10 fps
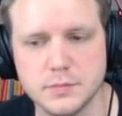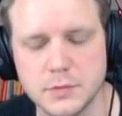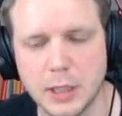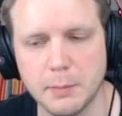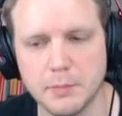
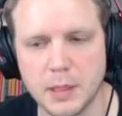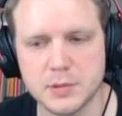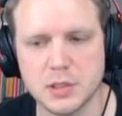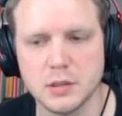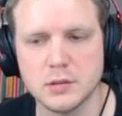Yeah,
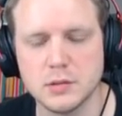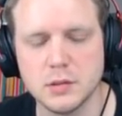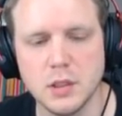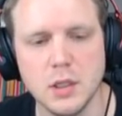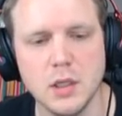absolutely. So
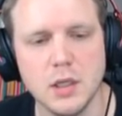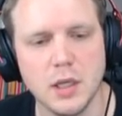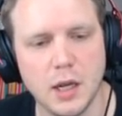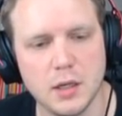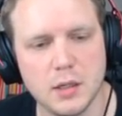
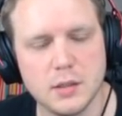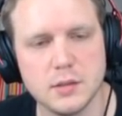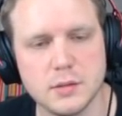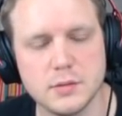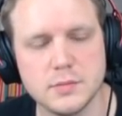you are you are
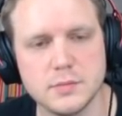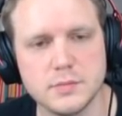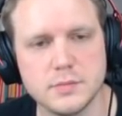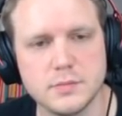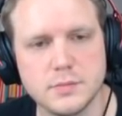gonna get the